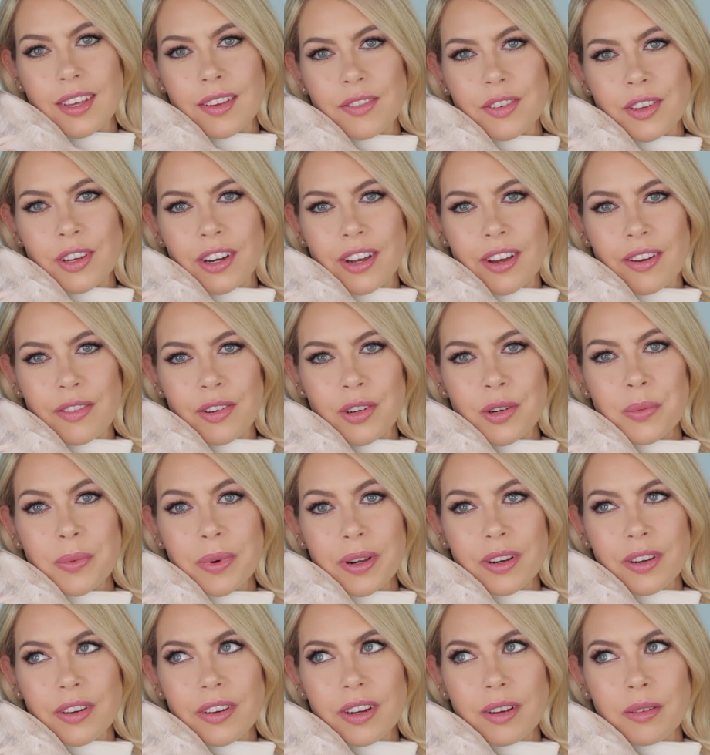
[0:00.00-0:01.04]
If you're ever
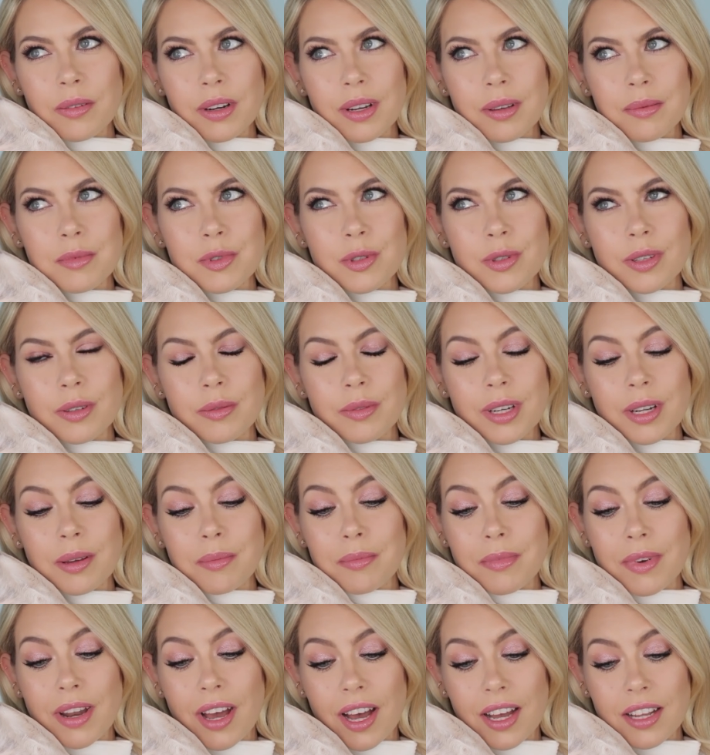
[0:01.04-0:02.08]
wondering what I'm doing when
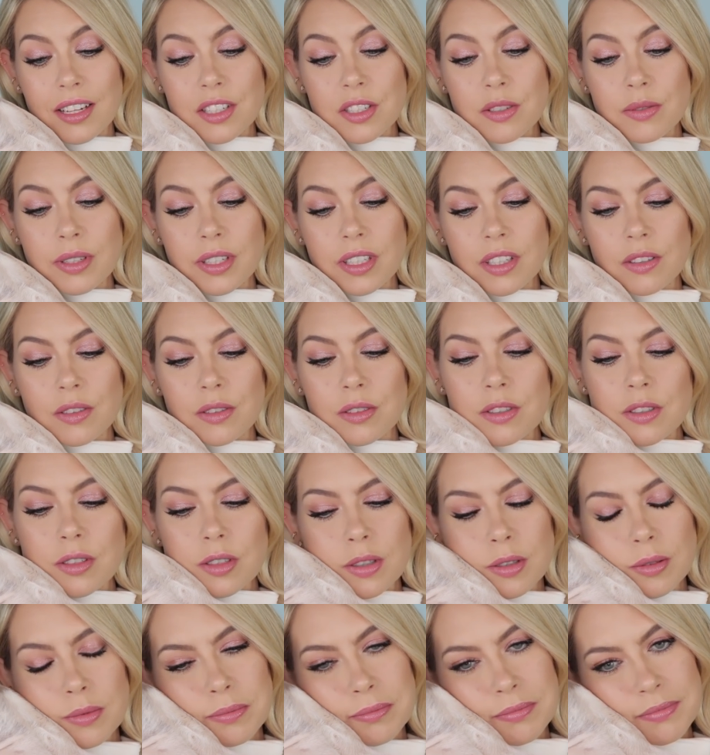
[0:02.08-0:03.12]
I'm not doing
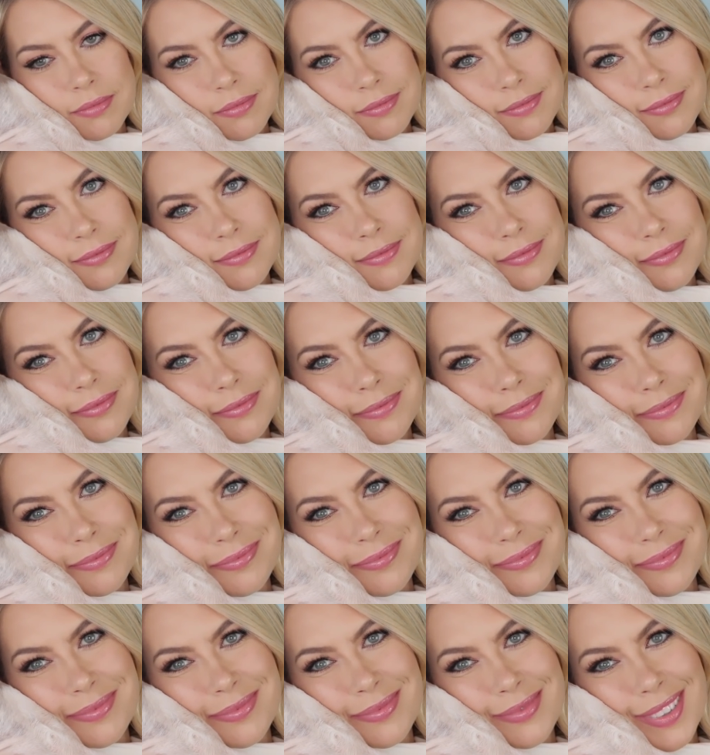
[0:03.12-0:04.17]
YouTube,
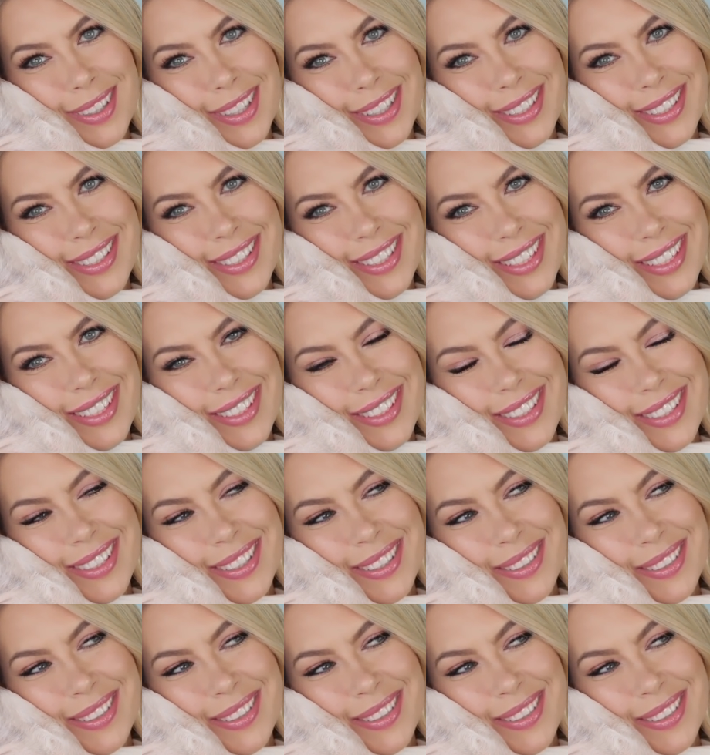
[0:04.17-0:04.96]
it's this.